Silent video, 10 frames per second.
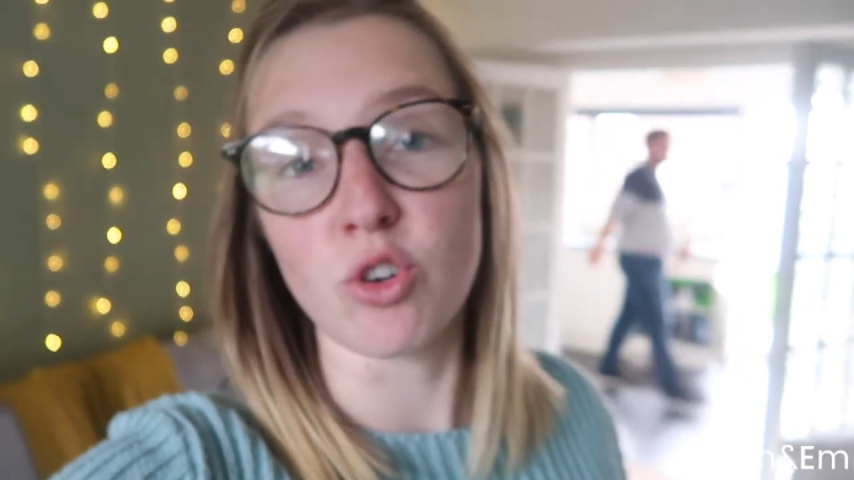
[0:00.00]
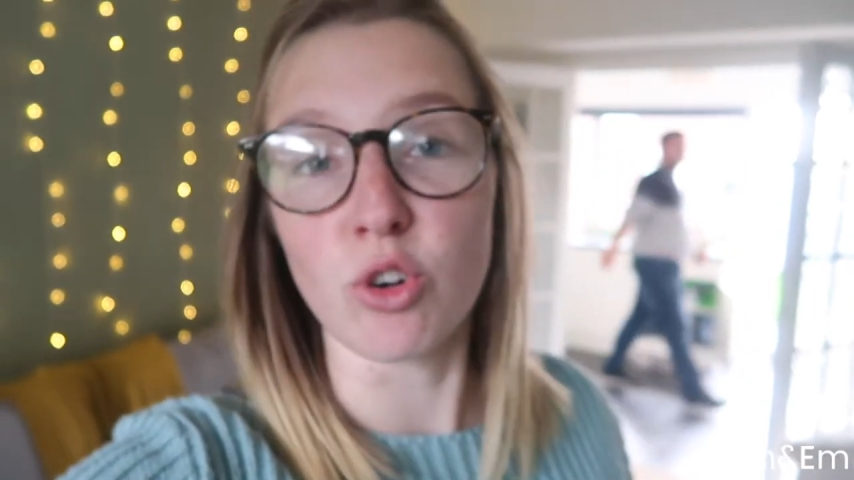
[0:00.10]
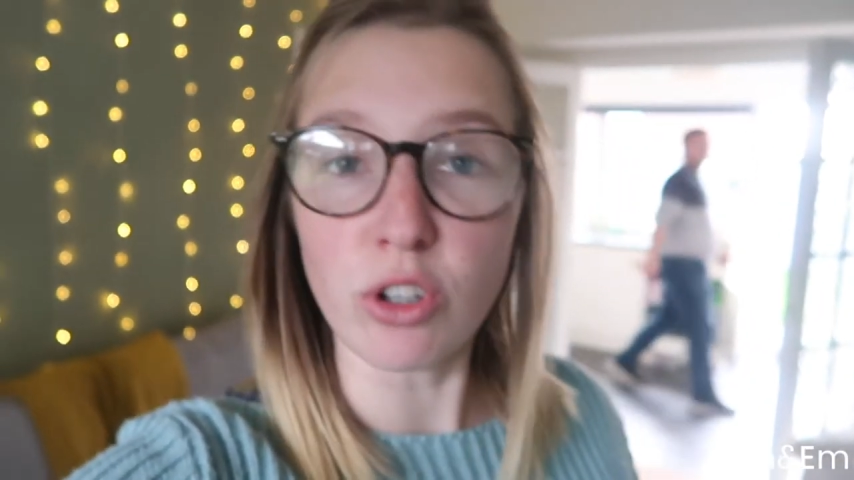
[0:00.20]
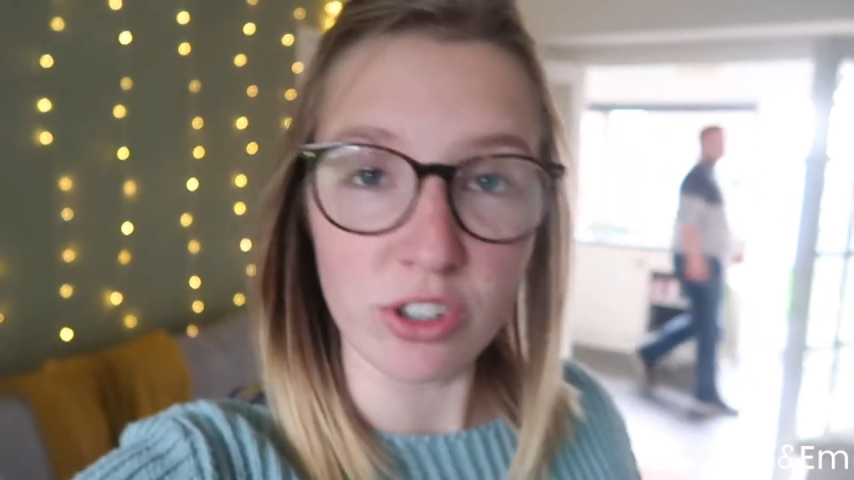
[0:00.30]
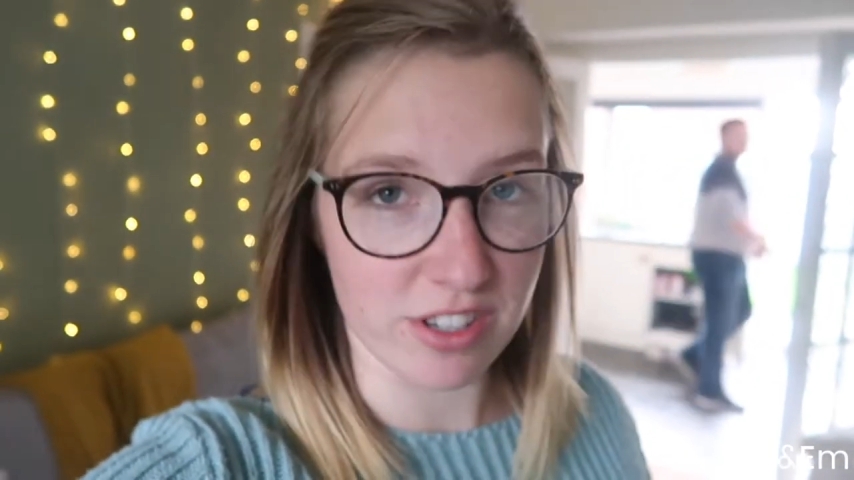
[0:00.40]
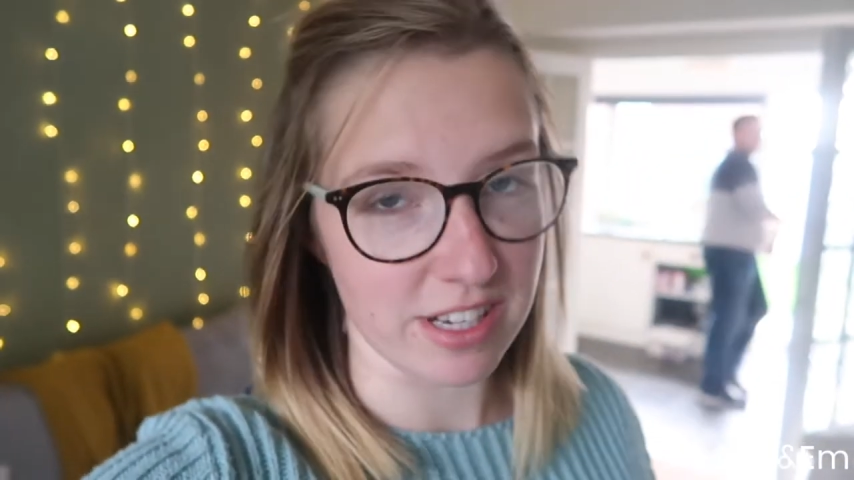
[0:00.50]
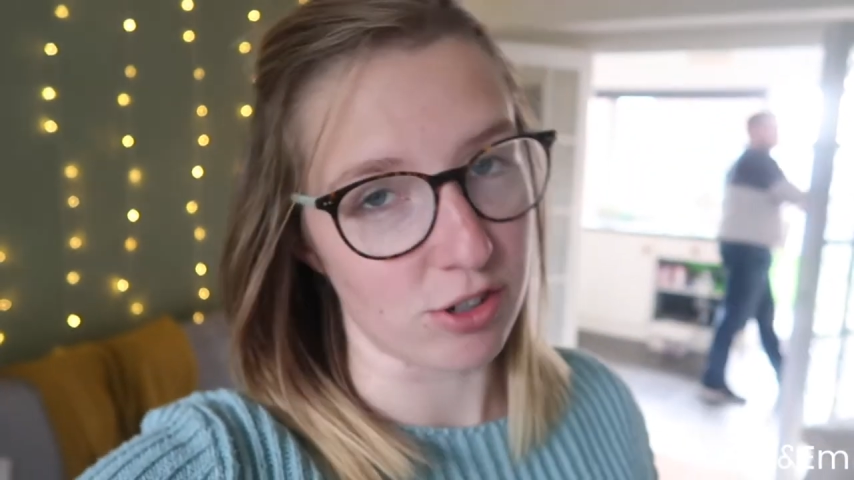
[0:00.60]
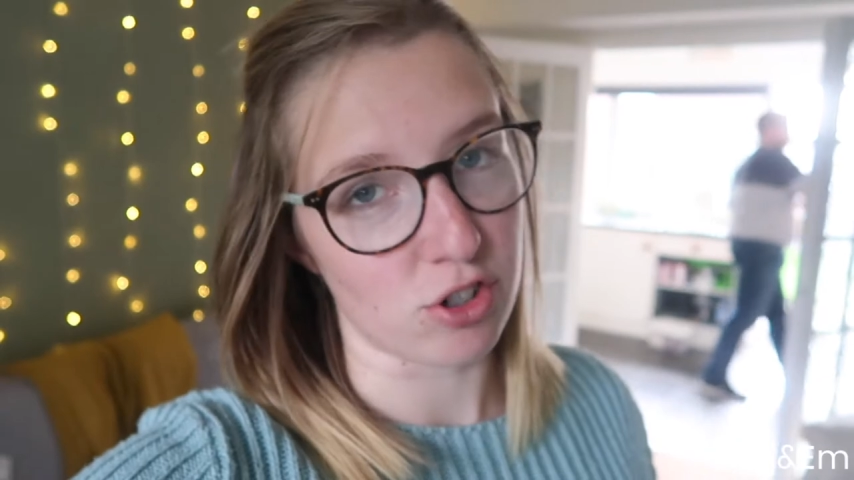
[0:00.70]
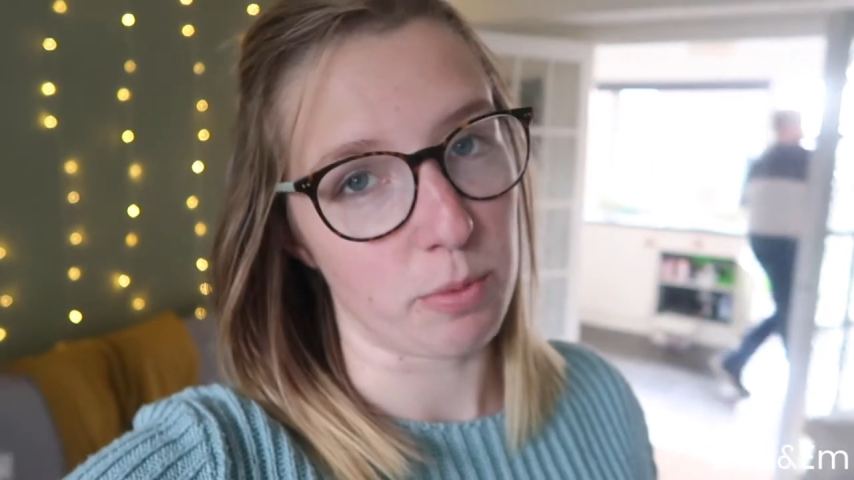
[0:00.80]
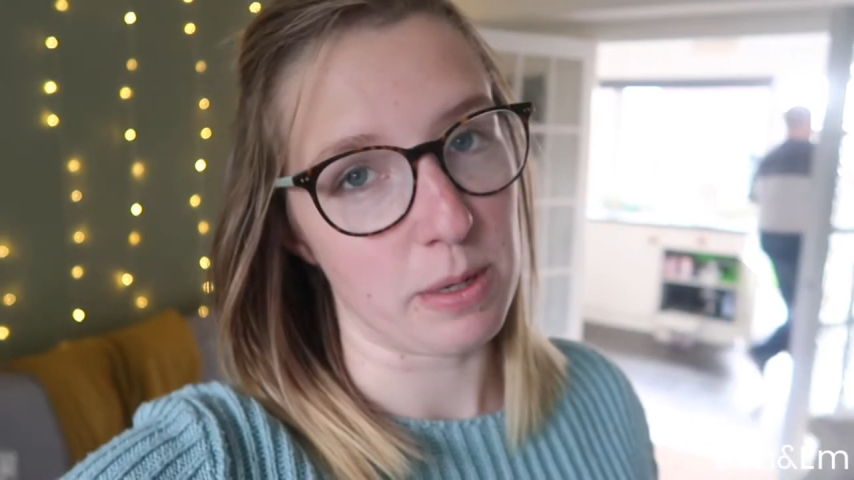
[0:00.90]
gorgeous
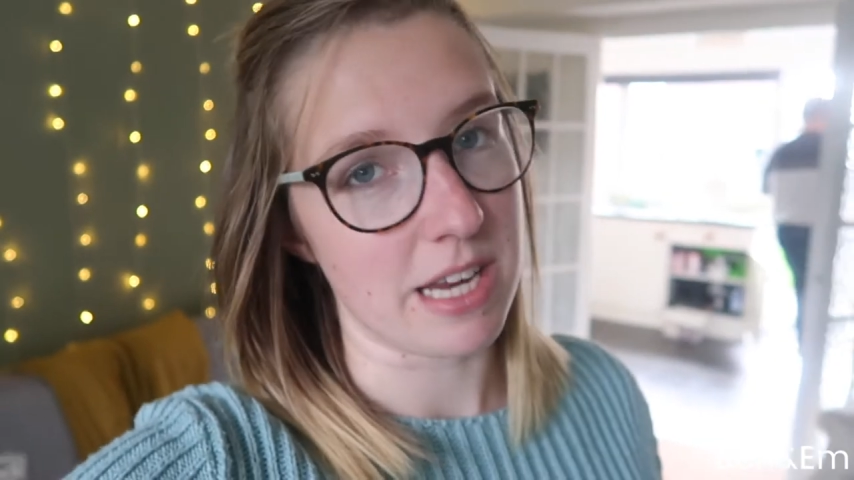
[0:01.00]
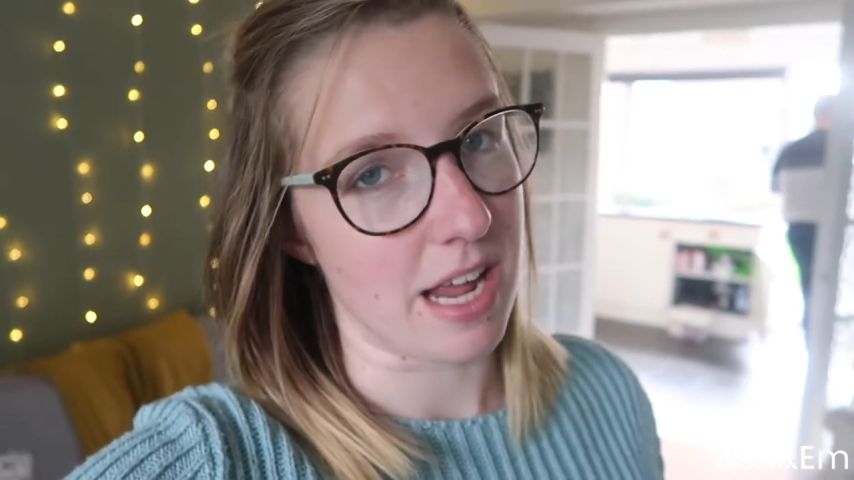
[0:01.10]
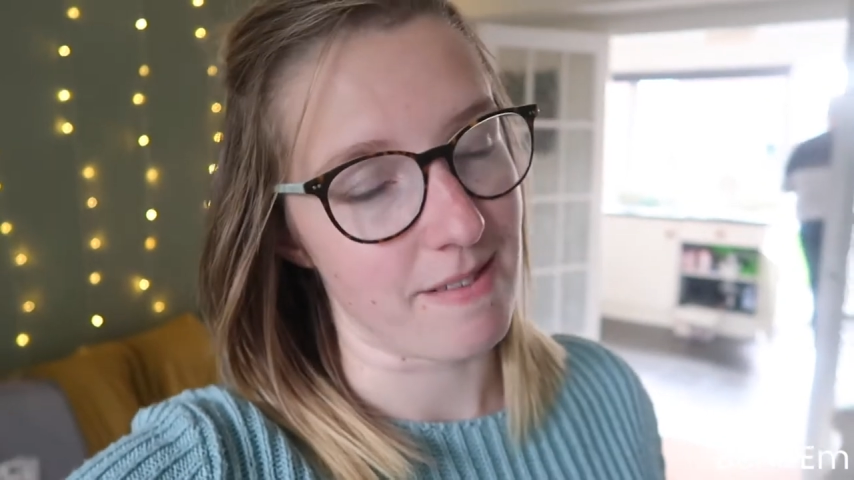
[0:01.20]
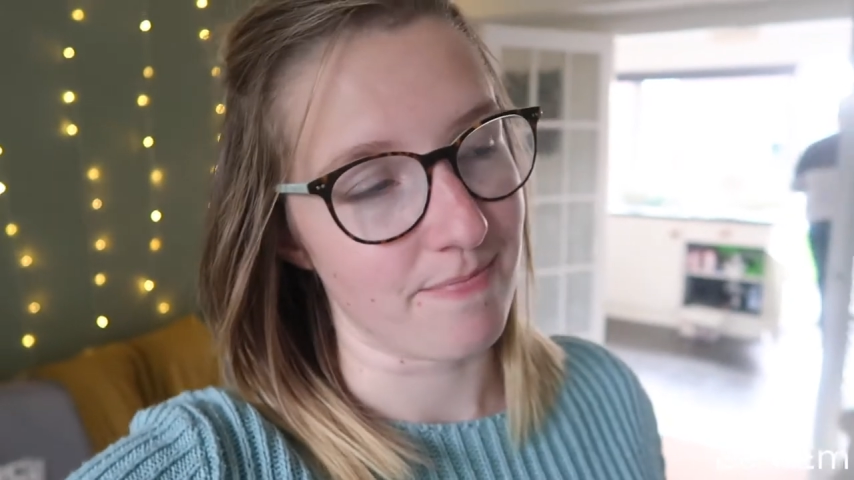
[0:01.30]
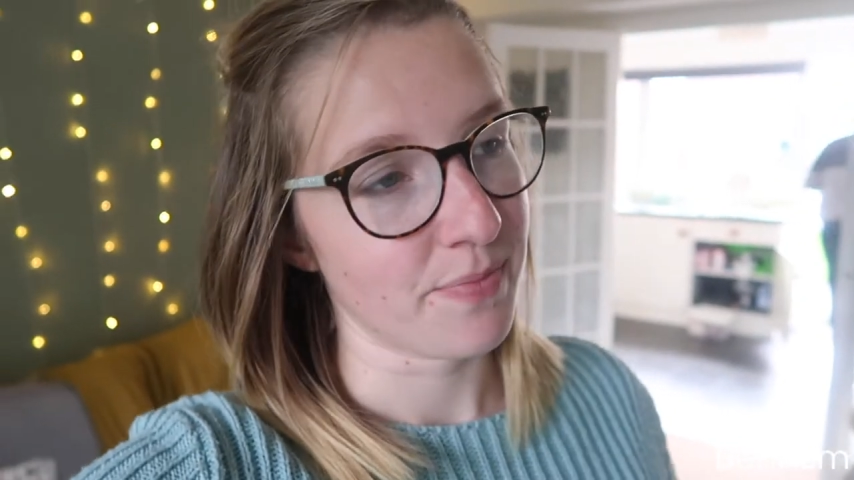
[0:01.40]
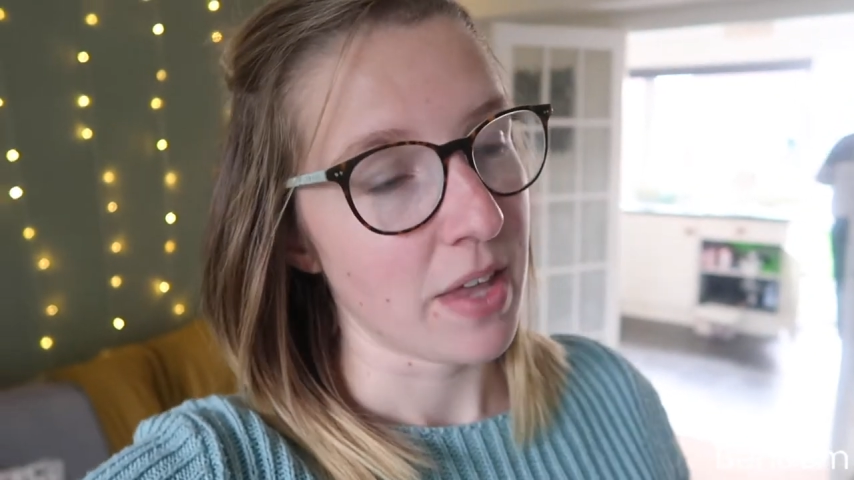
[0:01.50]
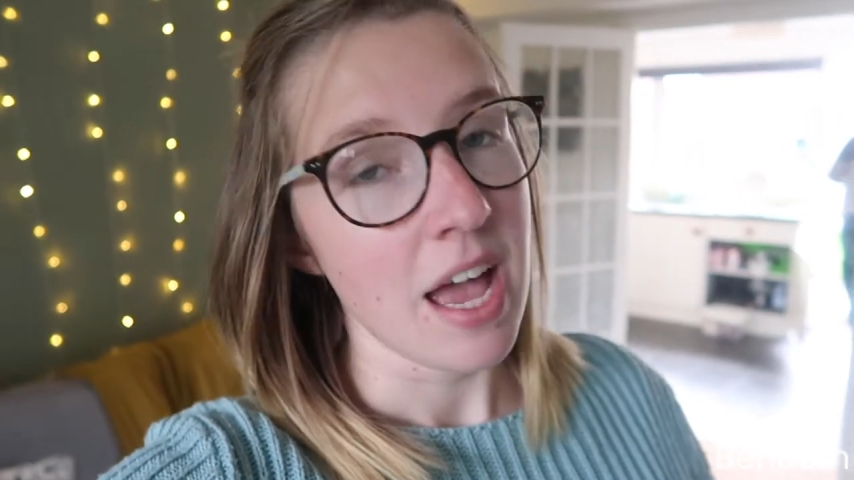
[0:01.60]
little shop in town,